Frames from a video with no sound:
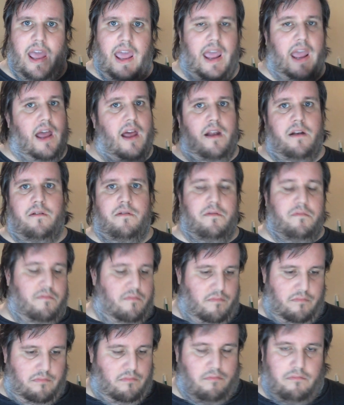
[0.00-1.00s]
And
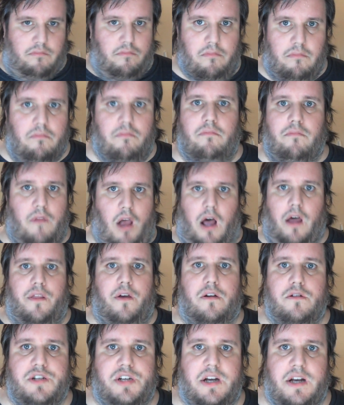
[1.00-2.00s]

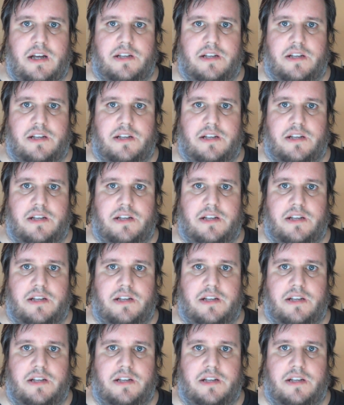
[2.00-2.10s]
although she